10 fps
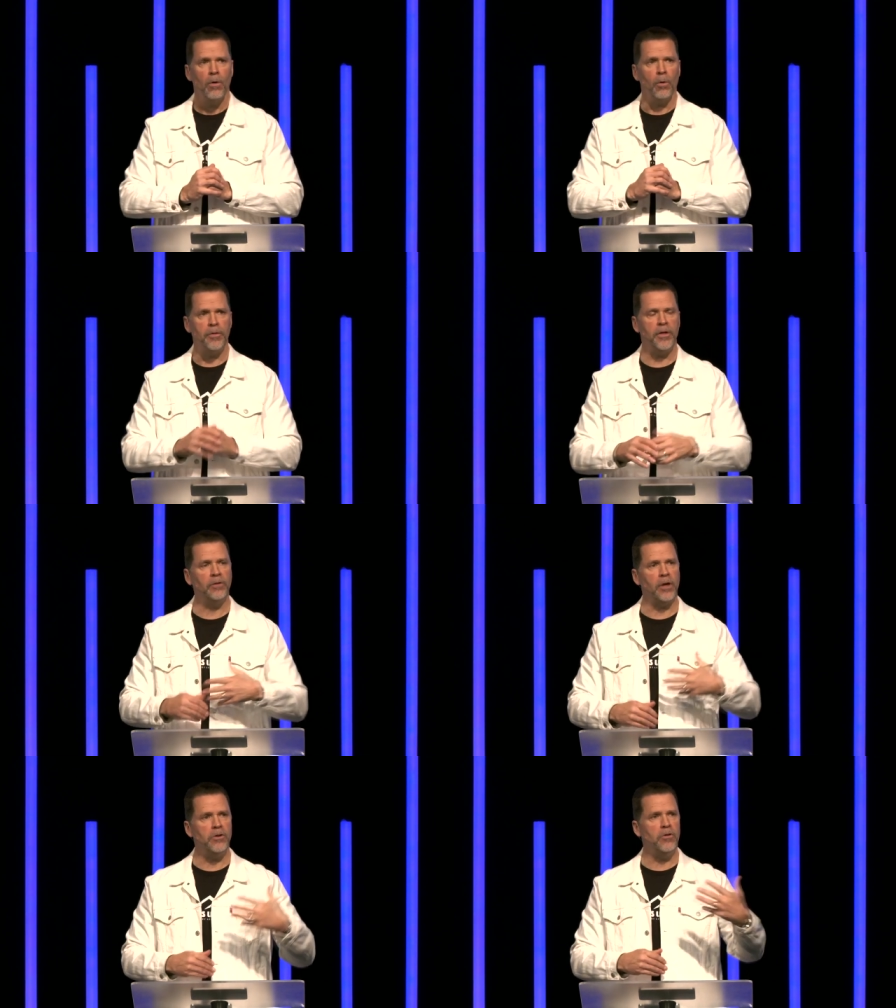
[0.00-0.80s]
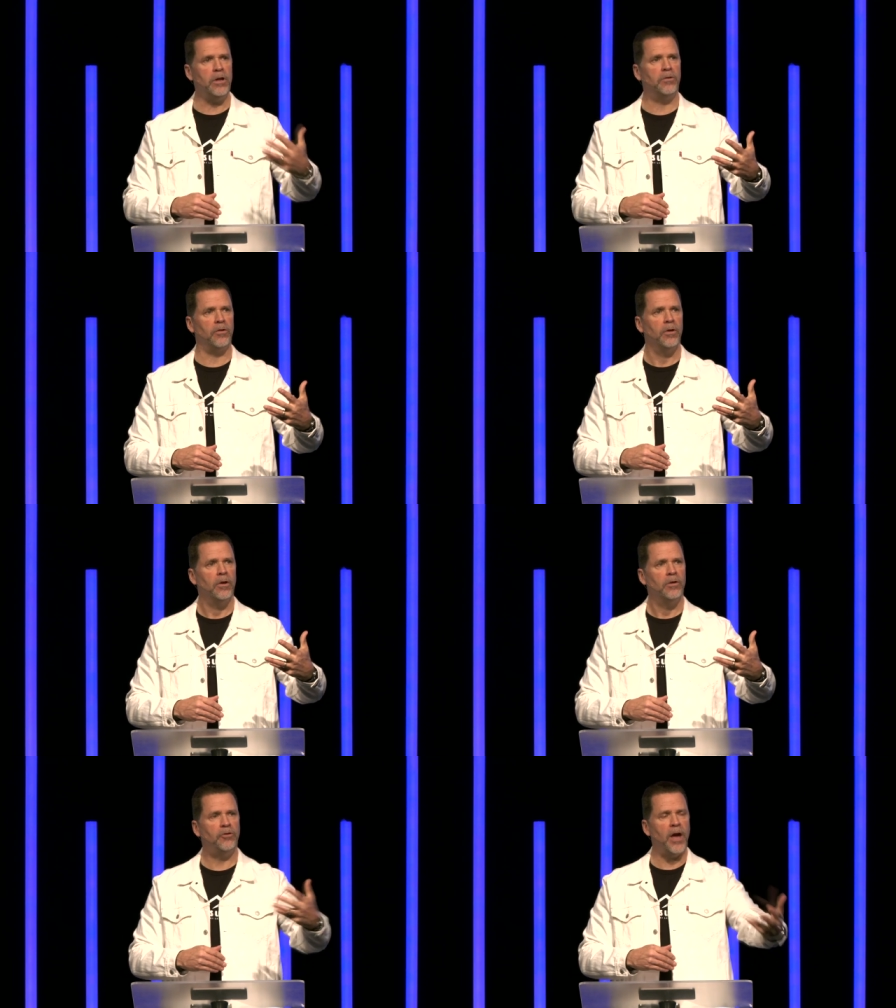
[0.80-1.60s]
or things that you need to
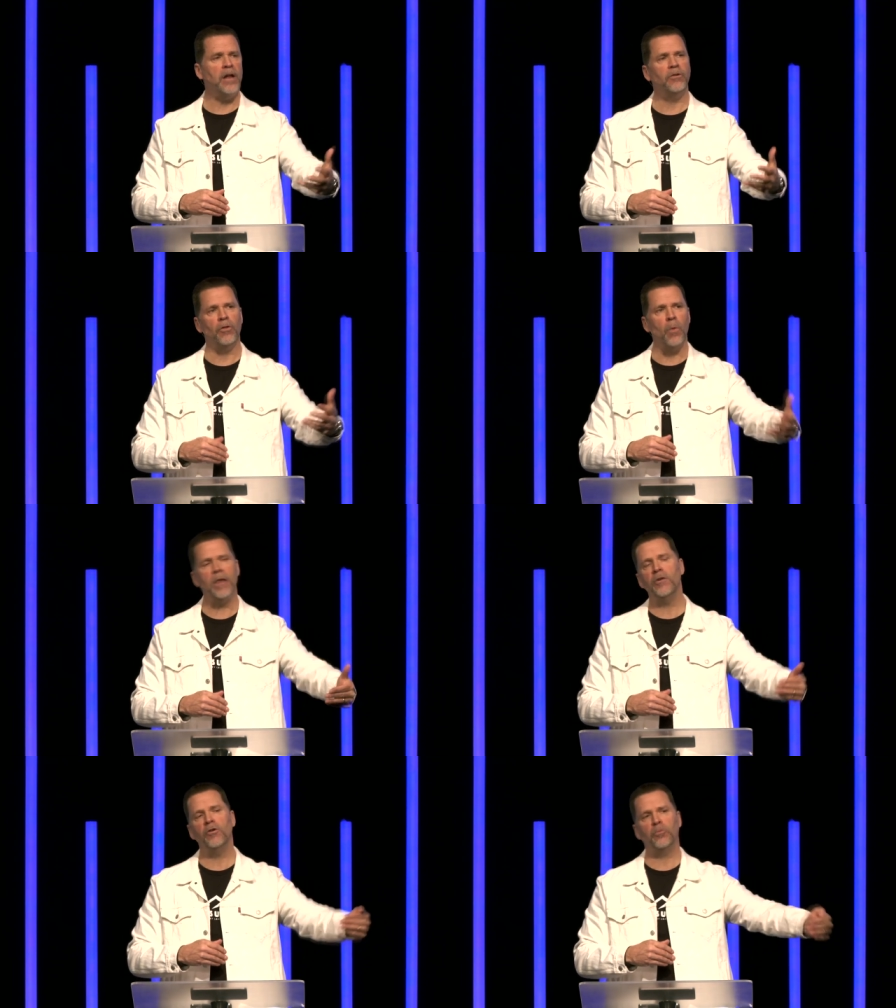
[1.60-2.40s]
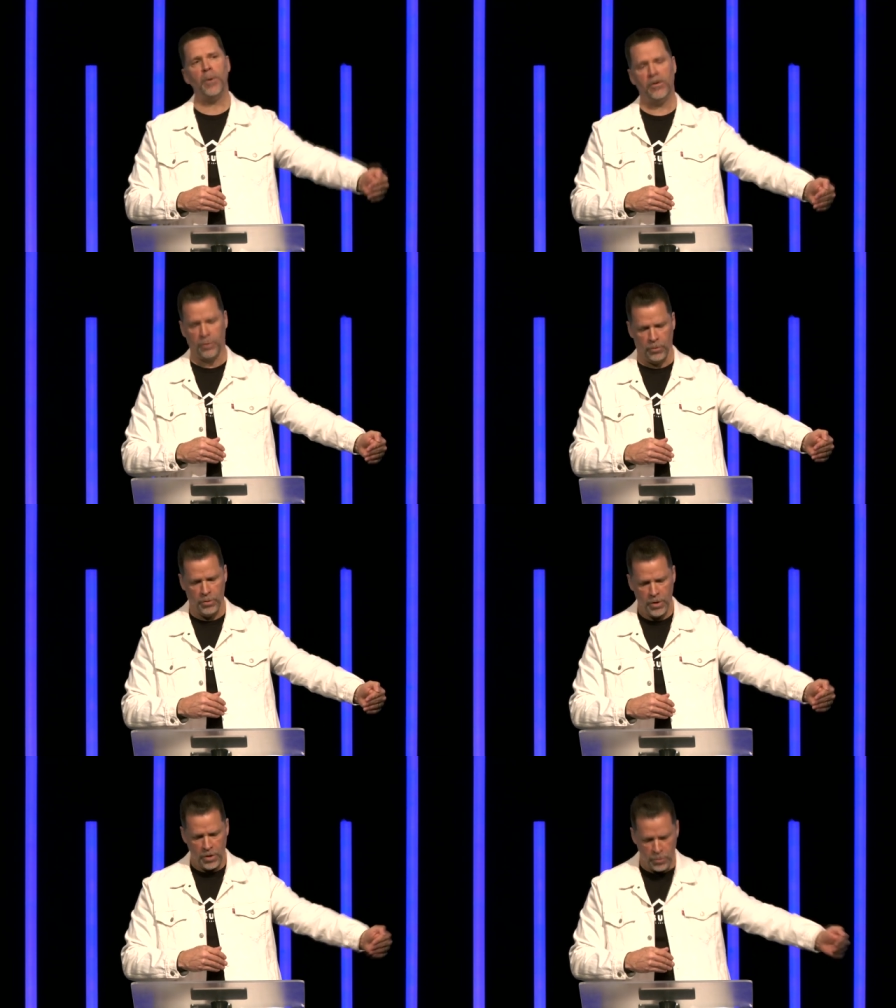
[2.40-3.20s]
change in the way that you speak
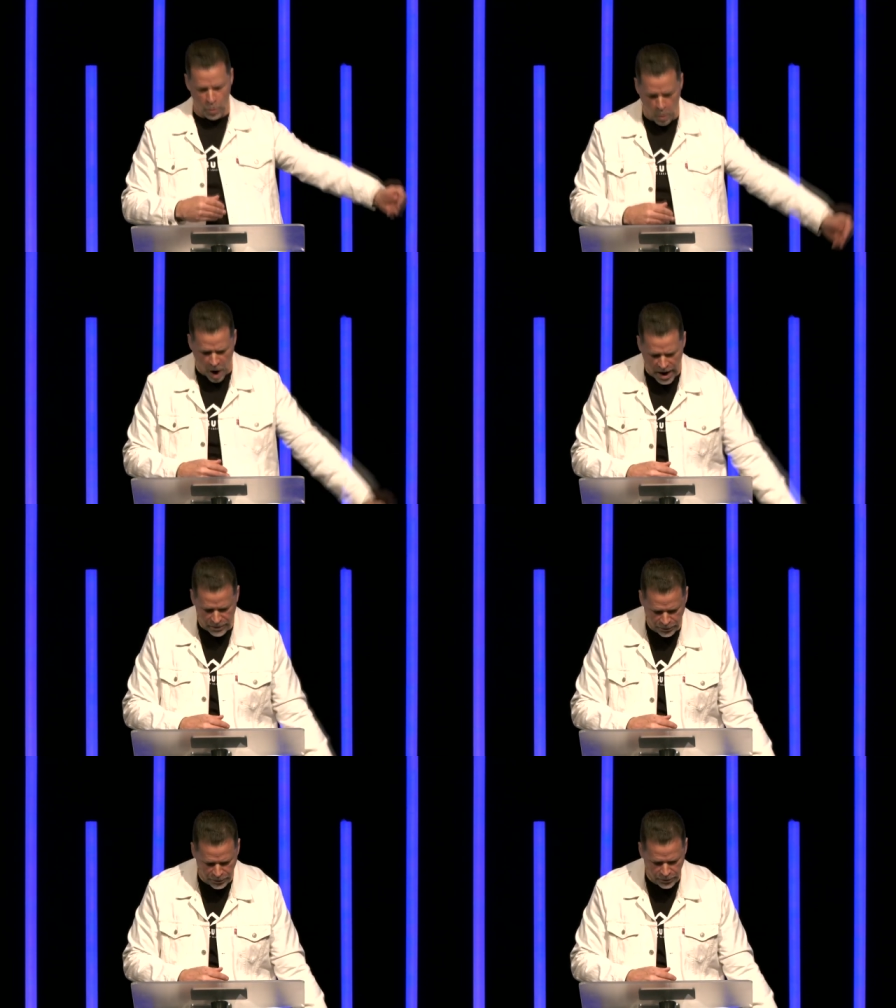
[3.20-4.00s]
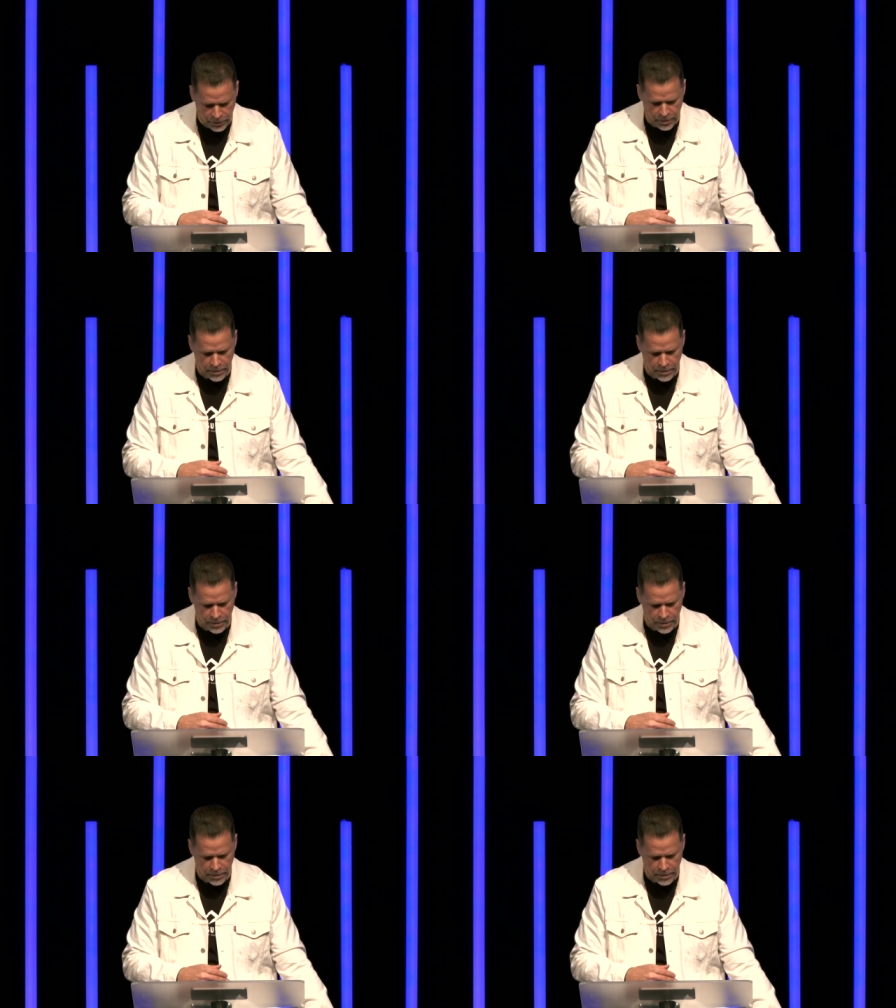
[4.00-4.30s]
to your wife.